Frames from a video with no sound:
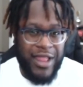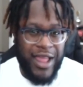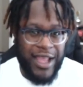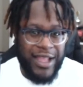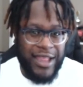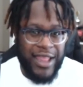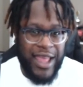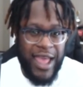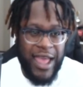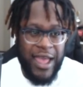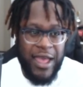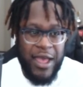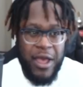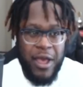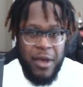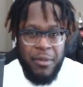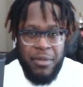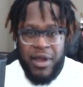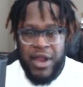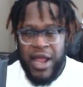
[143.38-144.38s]
like that.
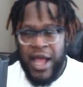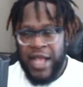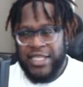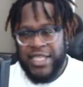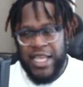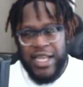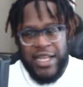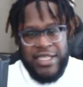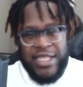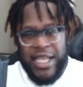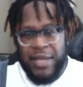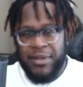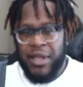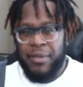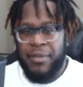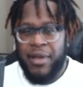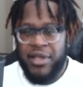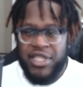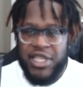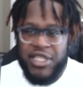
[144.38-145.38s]
But I say the same
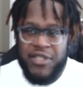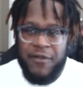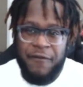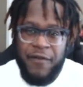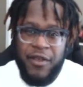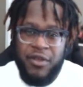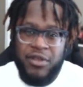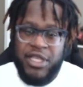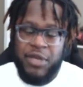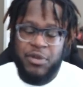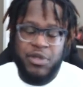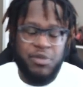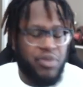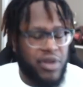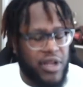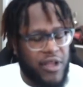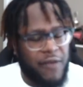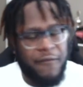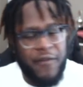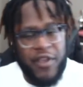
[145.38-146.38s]
thing about Justin Fields. He was
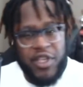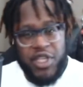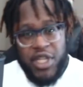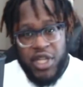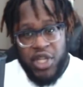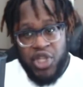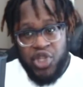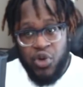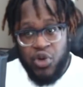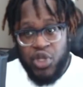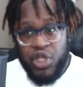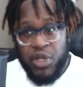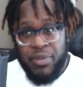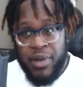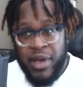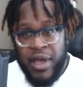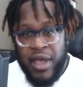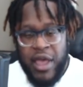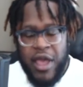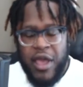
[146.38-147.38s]
pretty efficient in Georgia,
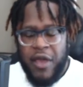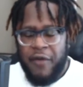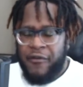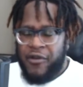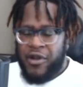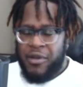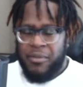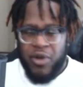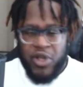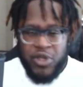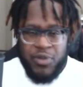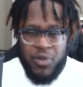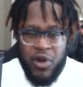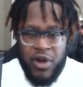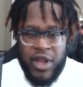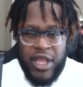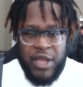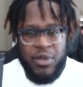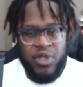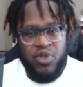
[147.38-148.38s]
but for the most
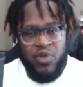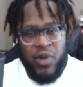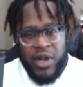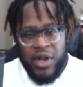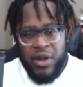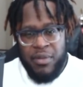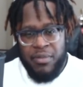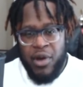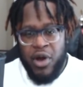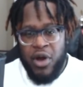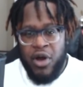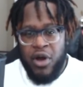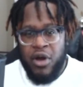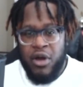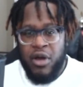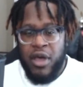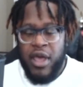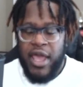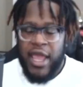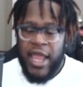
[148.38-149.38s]
part, he was running the
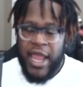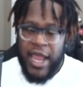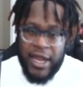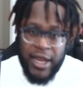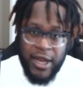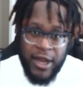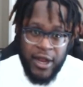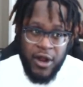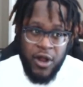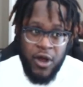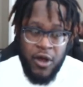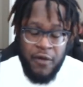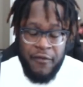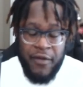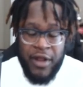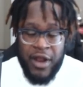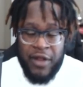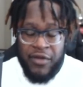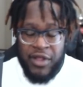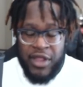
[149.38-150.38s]
ball, handing it off,
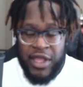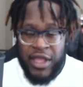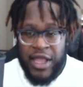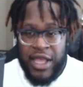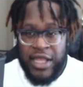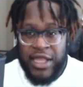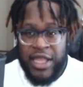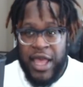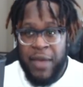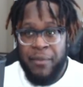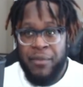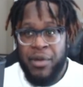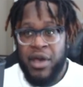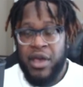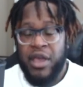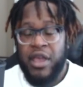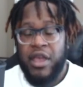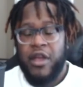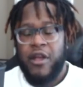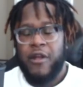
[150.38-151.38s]
and everything like that.
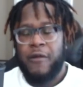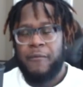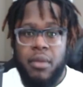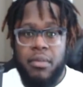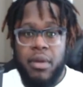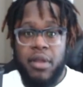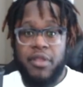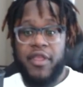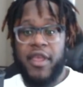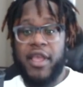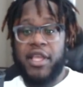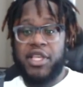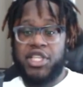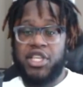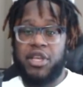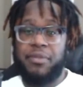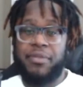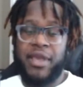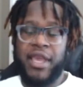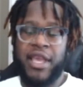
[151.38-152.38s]
But but things
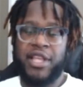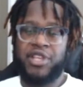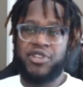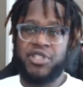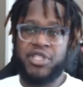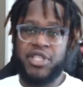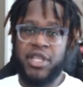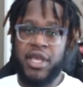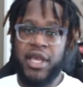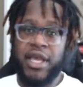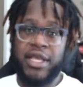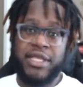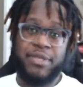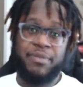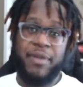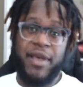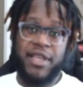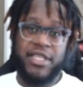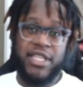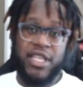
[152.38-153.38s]
should be interesting,
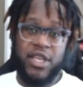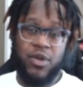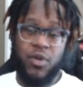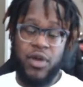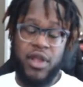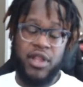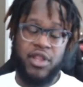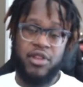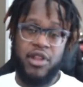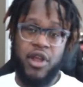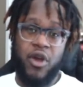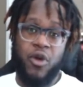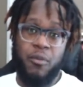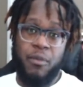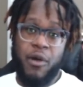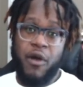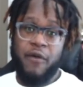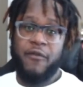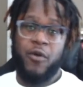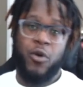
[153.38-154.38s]
especially when you know
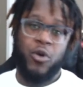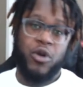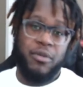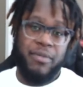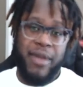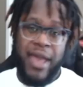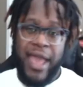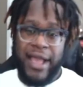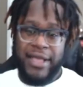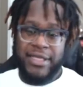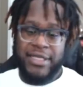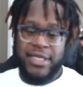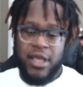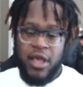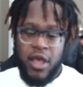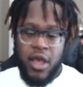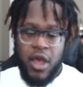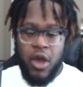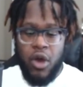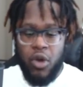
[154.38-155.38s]
both quarterbacks
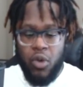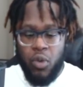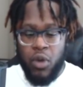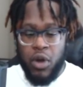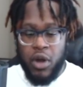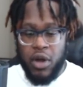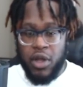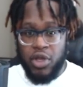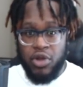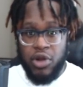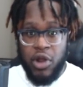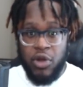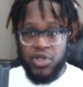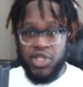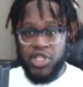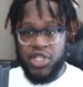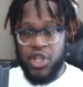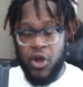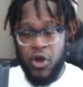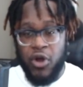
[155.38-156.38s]
were you know
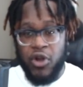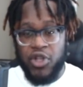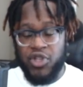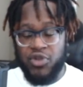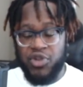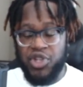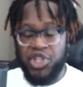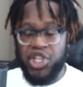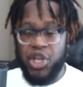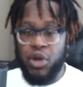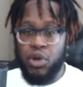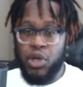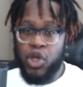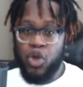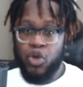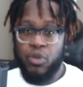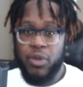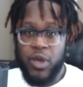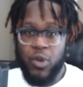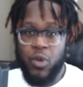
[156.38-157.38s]
stars on the show.
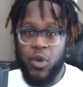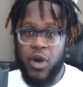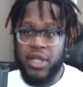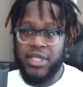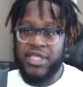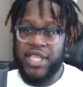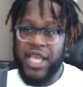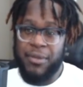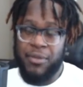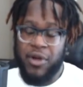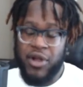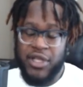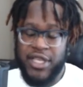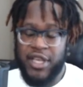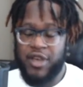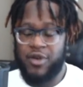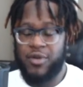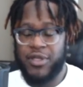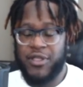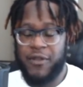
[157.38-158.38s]
QB one, Tate
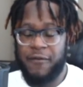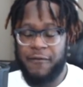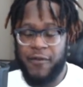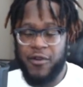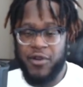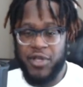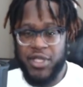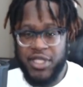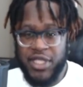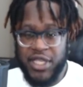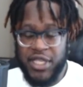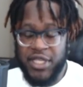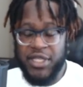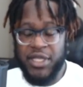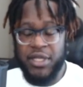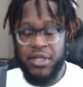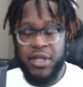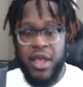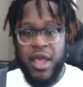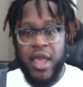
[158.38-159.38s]
Martell was the first
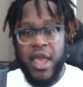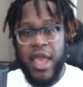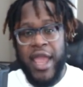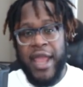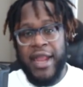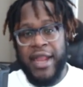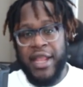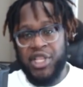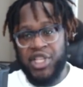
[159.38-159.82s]
season, and then